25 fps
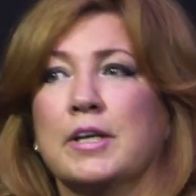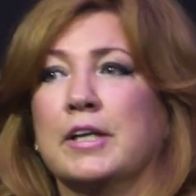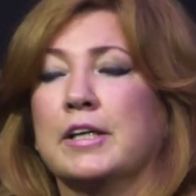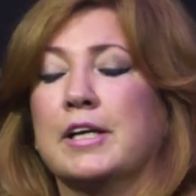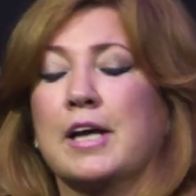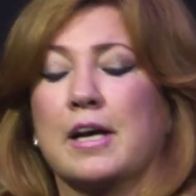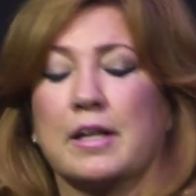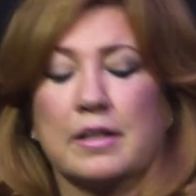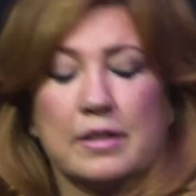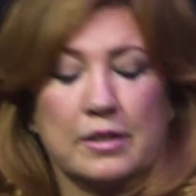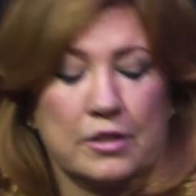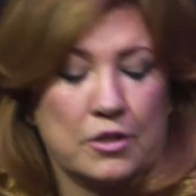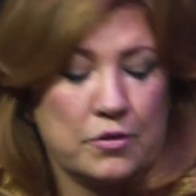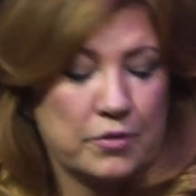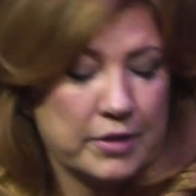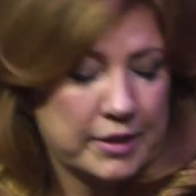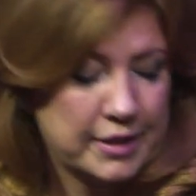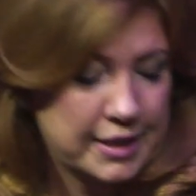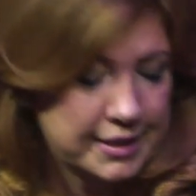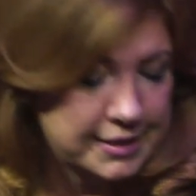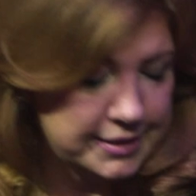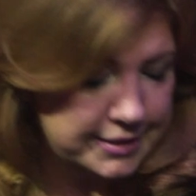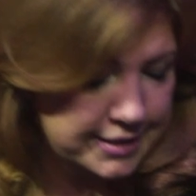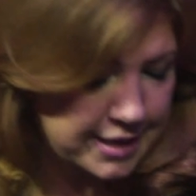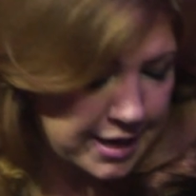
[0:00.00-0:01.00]
Yeah, you know what
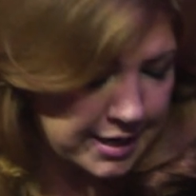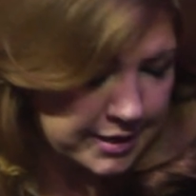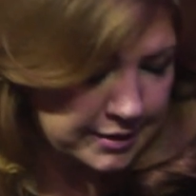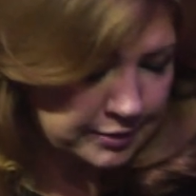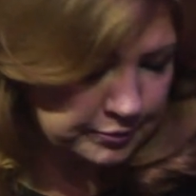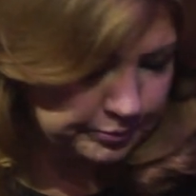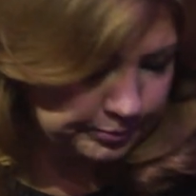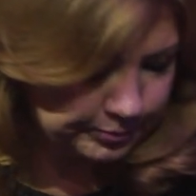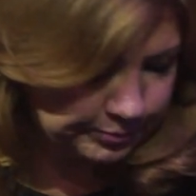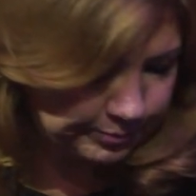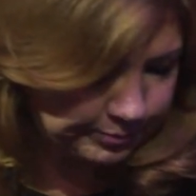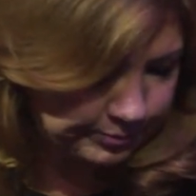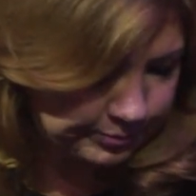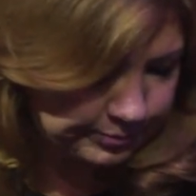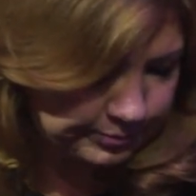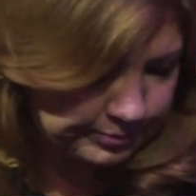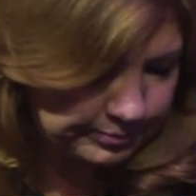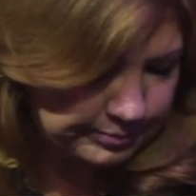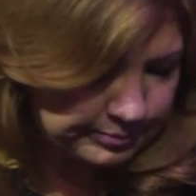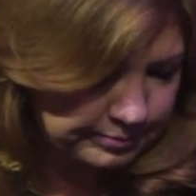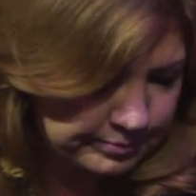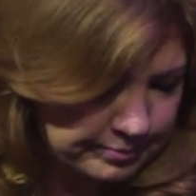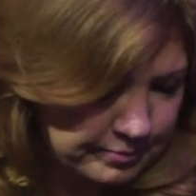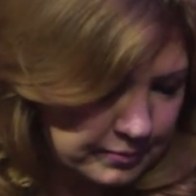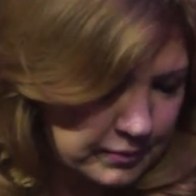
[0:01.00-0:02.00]
they say?
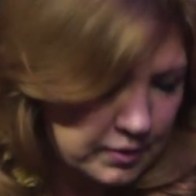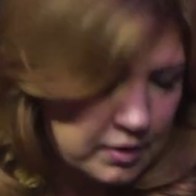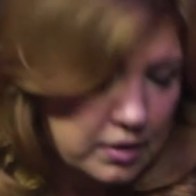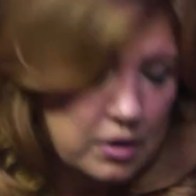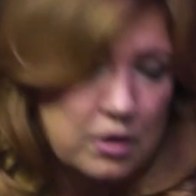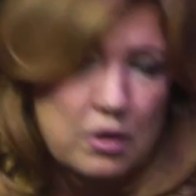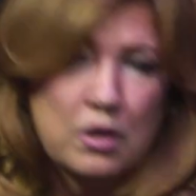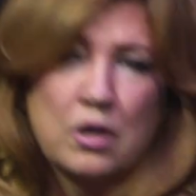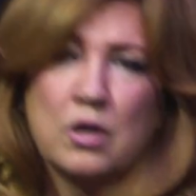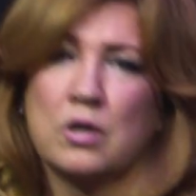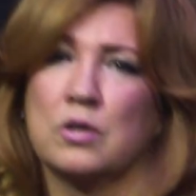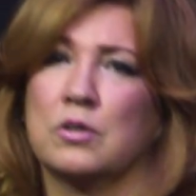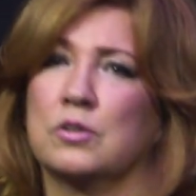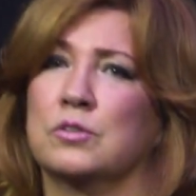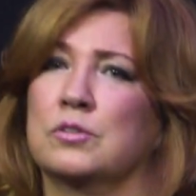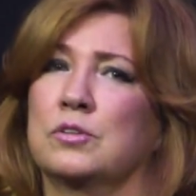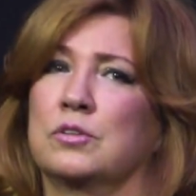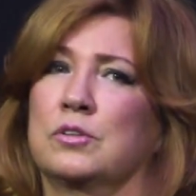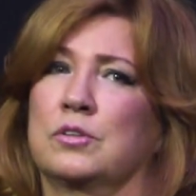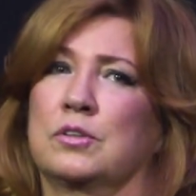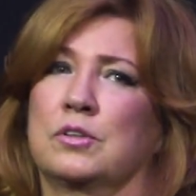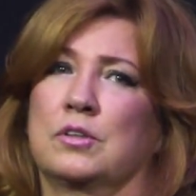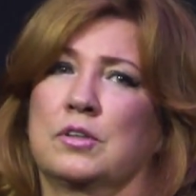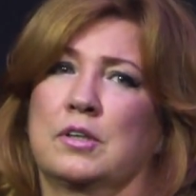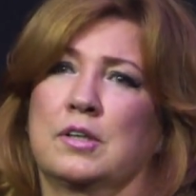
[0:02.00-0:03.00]
Oh,
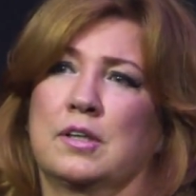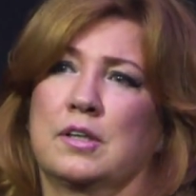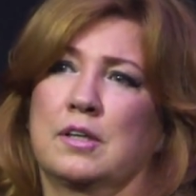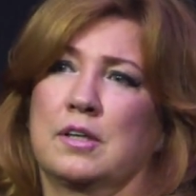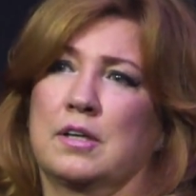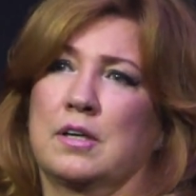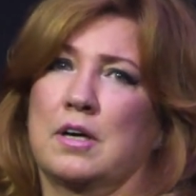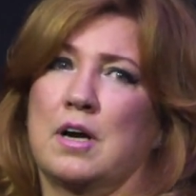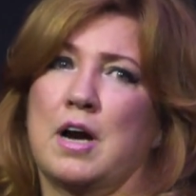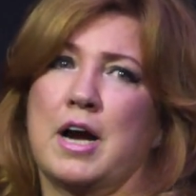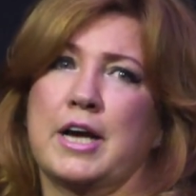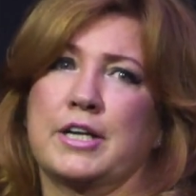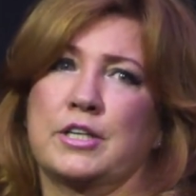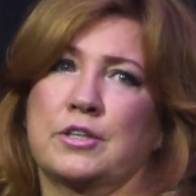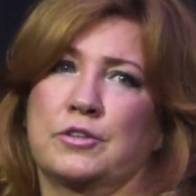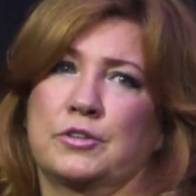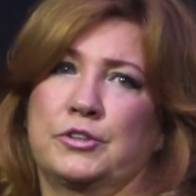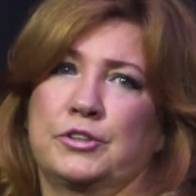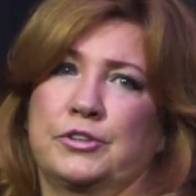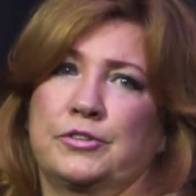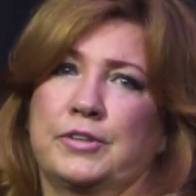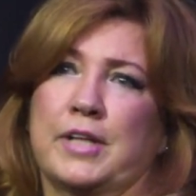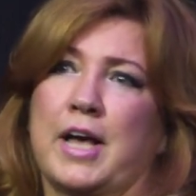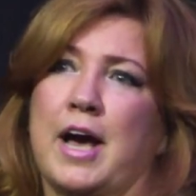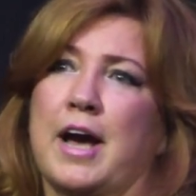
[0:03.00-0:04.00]
I don't
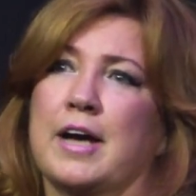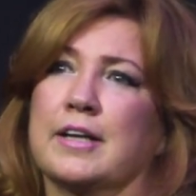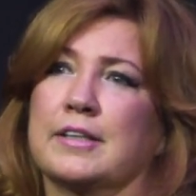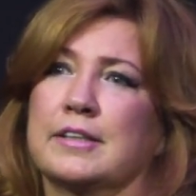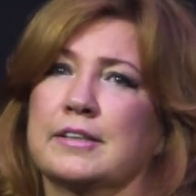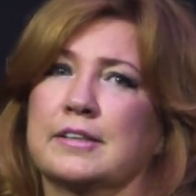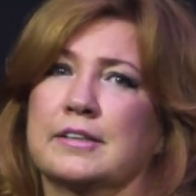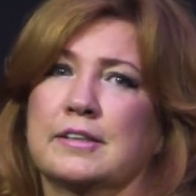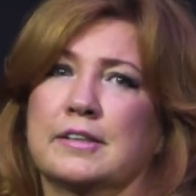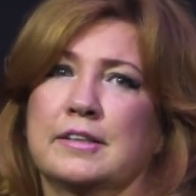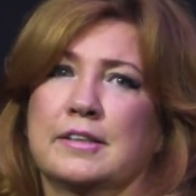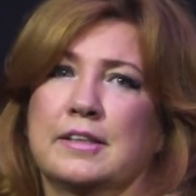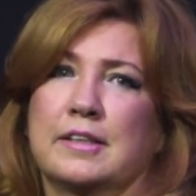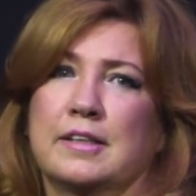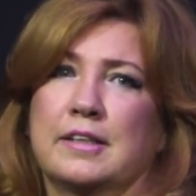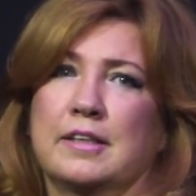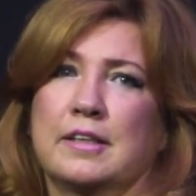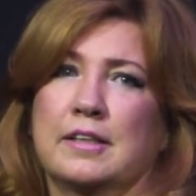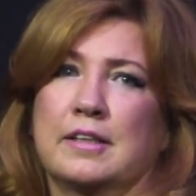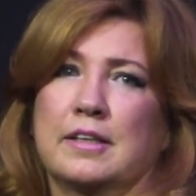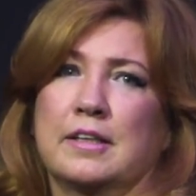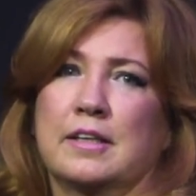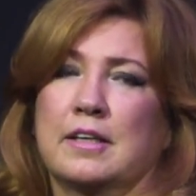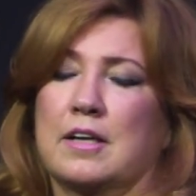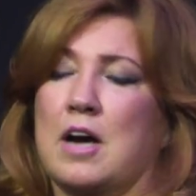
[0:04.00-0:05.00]
do that.
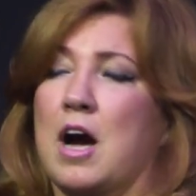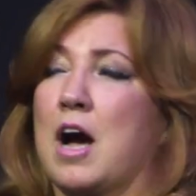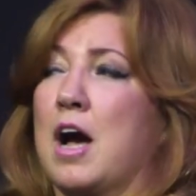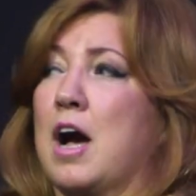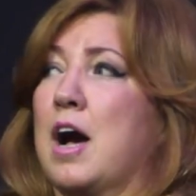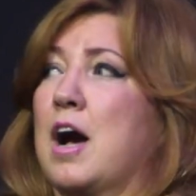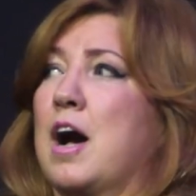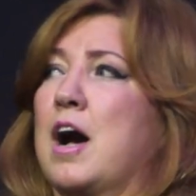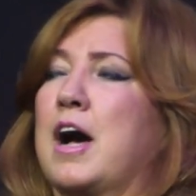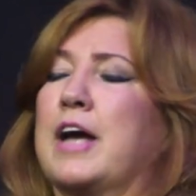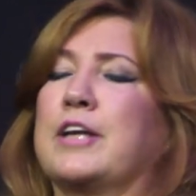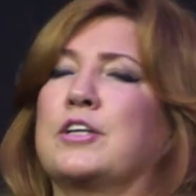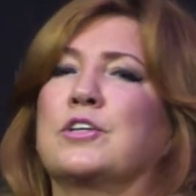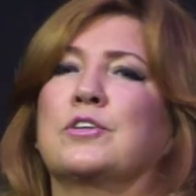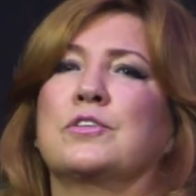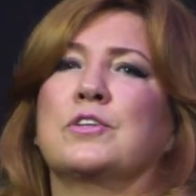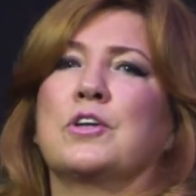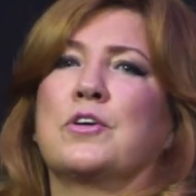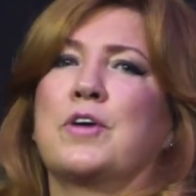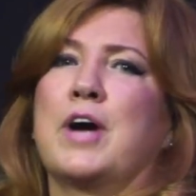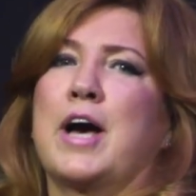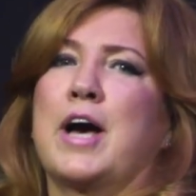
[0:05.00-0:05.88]
I, I don't know